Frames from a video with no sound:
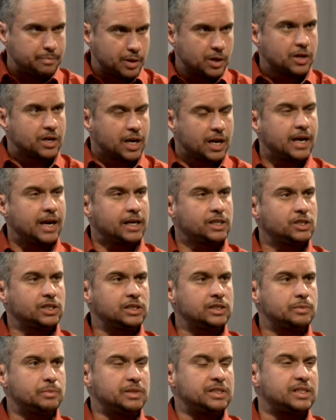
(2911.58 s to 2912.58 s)

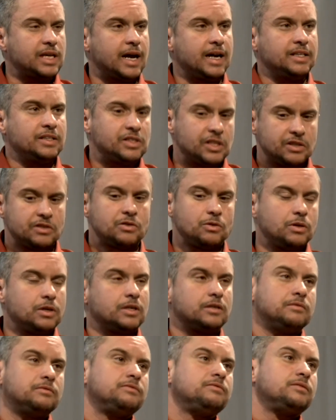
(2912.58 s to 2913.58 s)
connections besides just sort
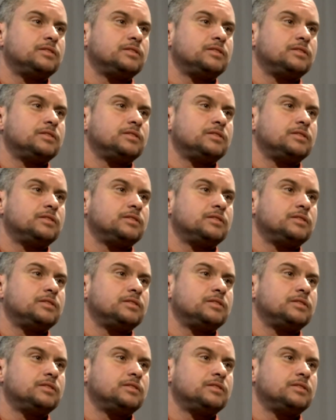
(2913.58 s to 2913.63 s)
of